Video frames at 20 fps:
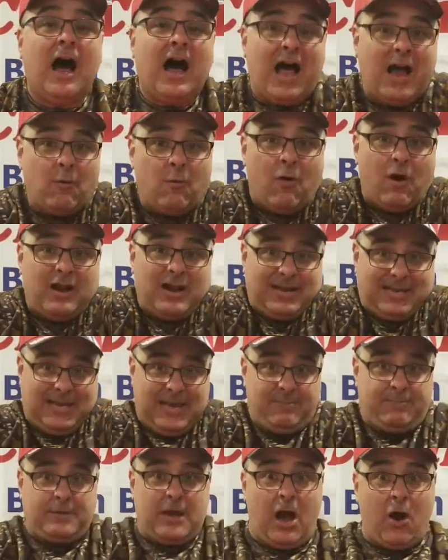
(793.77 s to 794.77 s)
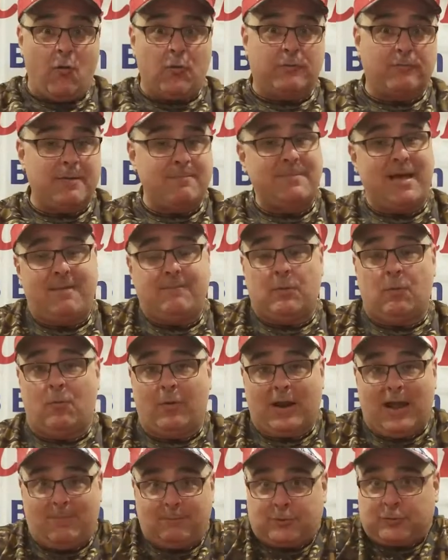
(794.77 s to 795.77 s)
I want to keep going. Remember,
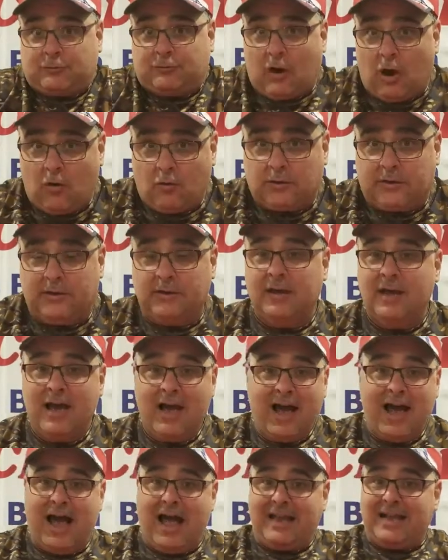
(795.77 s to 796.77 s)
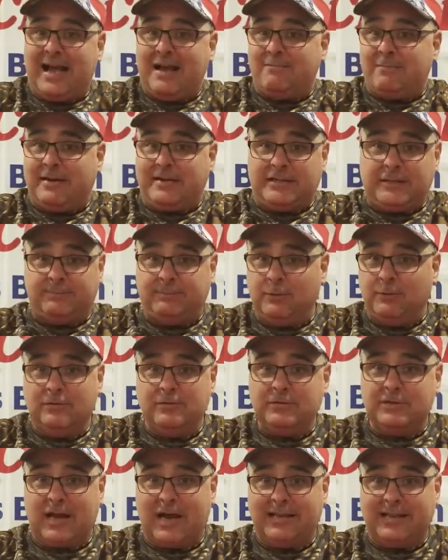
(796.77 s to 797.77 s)
when I'm trolling, I got my
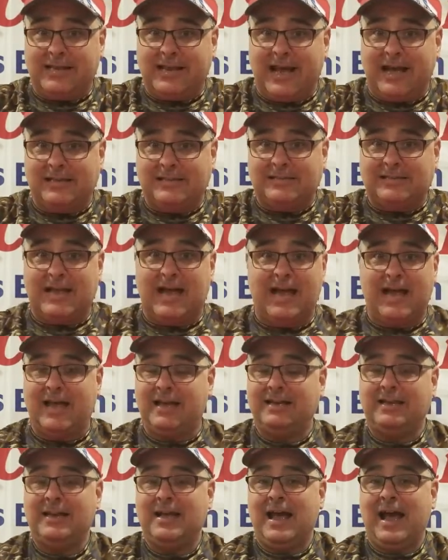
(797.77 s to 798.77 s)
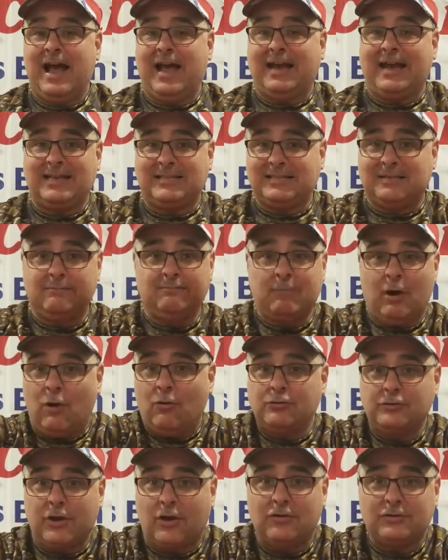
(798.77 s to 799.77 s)
spoons on the outside. I got some
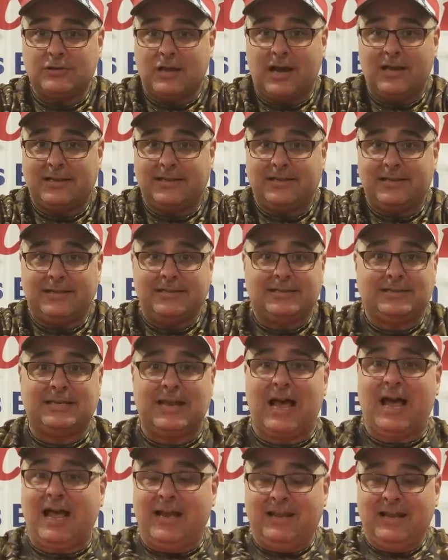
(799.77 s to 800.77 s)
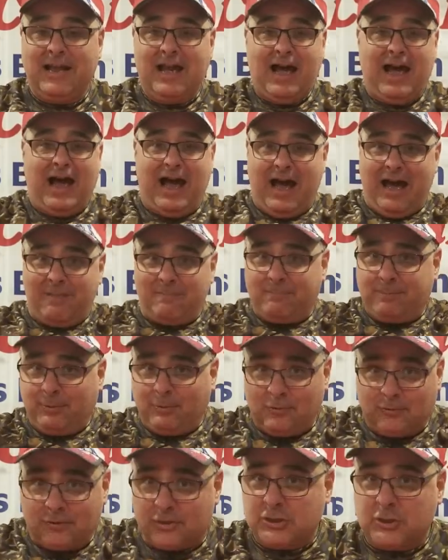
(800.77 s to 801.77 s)
mojos on the inside. I'm
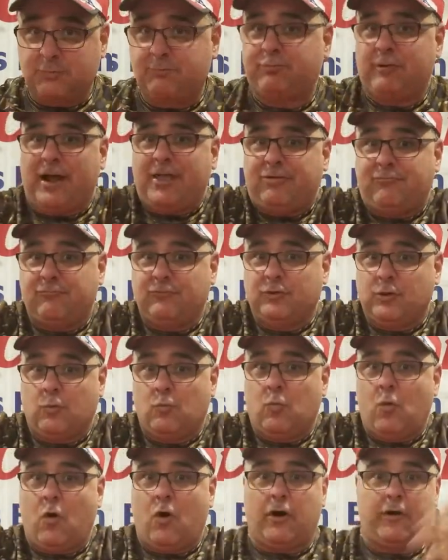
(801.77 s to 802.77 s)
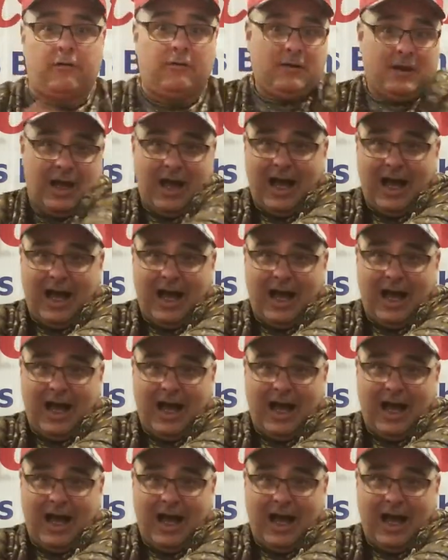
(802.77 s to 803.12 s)
pulling a spread through the water.